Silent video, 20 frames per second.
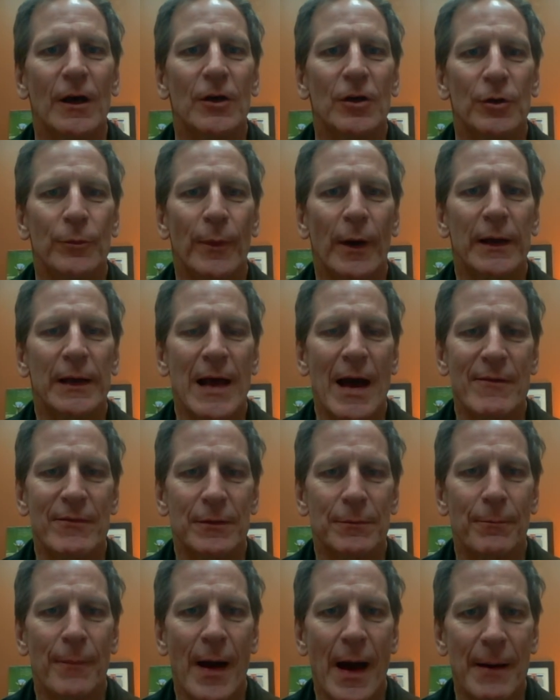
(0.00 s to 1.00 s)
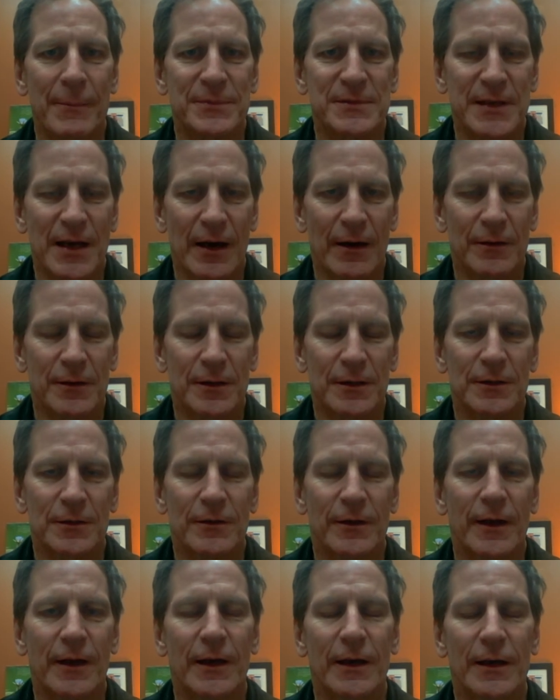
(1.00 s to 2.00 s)
you might have it mapped out in your
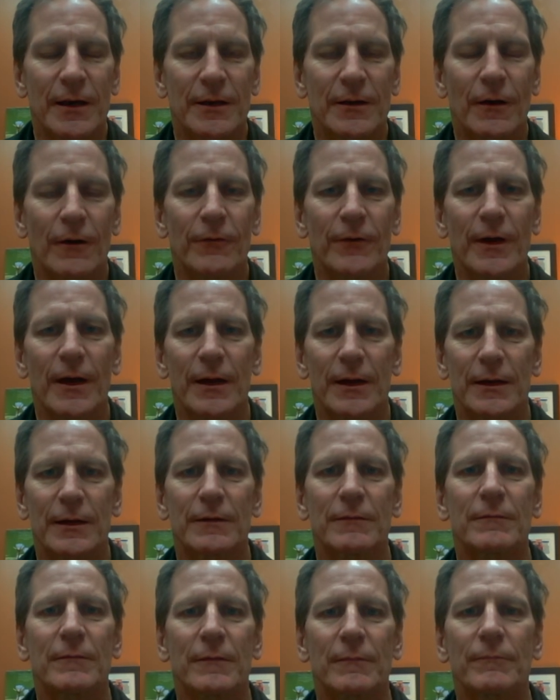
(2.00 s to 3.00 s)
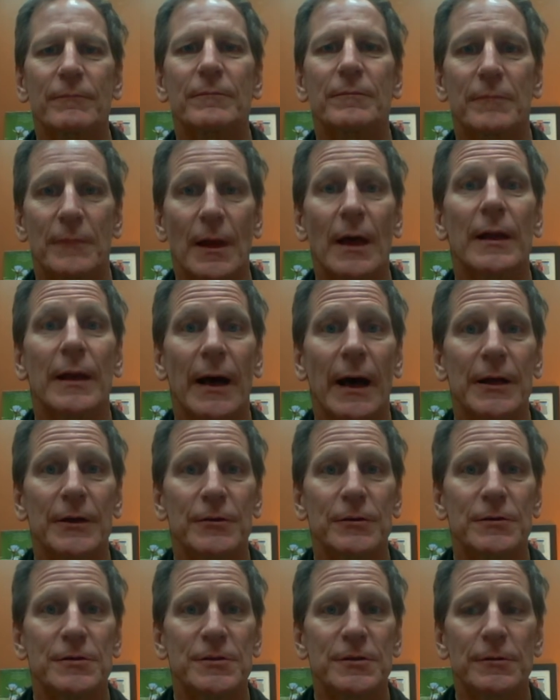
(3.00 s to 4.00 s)
head already, and I
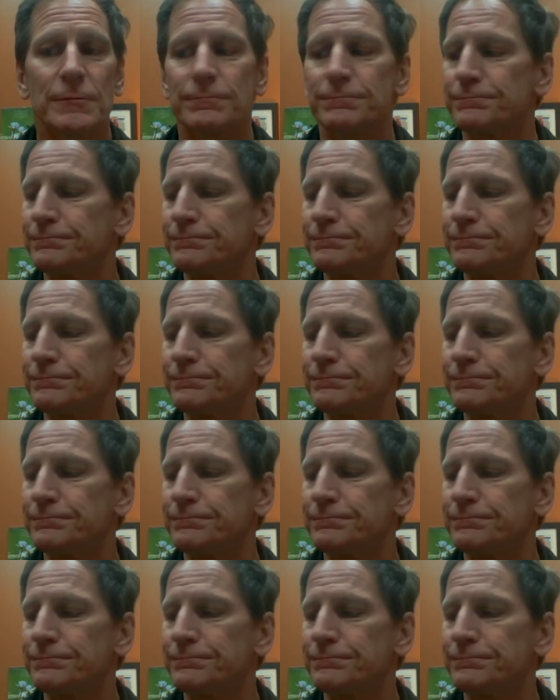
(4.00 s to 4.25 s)
do too.